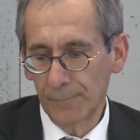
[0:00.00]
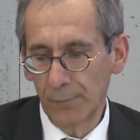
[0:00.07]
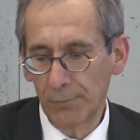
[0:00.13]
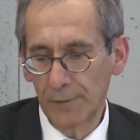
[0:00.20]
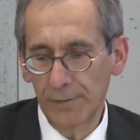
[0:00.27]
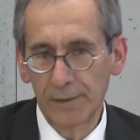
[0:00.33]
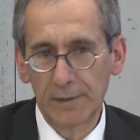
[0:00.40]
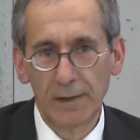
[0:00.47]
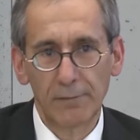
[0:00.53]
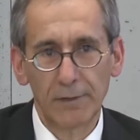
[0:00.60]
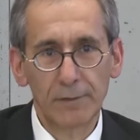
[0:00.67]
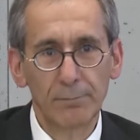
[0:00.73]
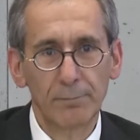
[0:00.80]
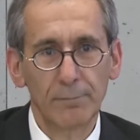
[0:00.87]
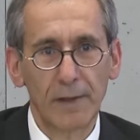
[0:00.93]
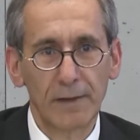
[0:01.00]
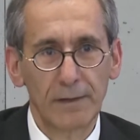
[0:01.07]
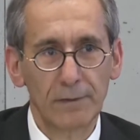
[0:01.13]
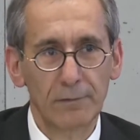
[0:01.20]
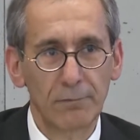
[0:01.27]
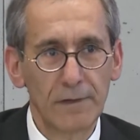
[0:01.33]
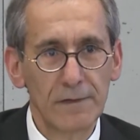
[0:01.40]
with the current
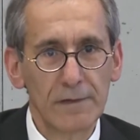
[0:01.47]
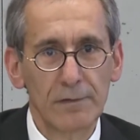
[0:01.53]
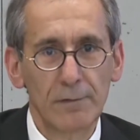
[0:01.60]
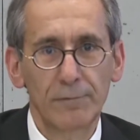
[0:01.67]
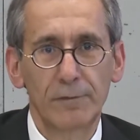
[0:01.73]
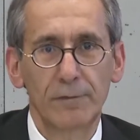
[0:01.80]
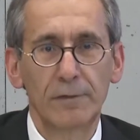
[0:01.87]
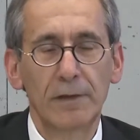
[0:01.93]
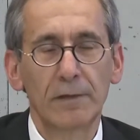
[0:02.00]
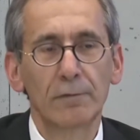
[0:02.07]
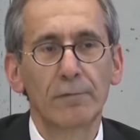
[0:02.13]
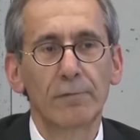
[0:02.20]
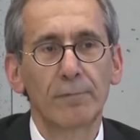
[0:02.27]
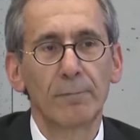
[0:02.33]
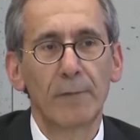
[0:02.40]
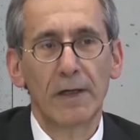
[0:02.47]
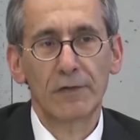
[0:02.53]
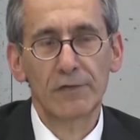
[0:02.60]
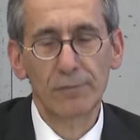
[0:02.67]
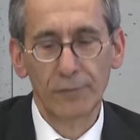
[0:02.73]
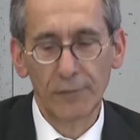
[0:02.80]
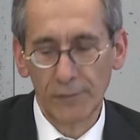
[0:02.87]
market rates as of the end of
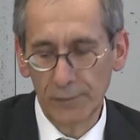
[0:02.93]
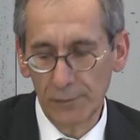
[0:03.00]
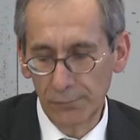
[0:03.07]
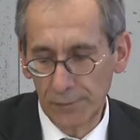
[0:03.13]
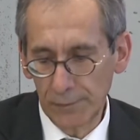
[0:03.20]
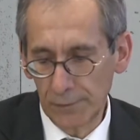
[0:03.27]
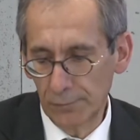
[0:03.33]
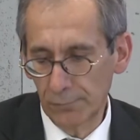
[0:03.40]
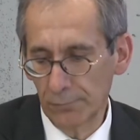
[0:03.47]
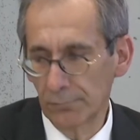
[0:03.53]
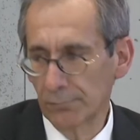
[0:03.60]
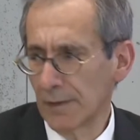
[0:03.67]
March 2022.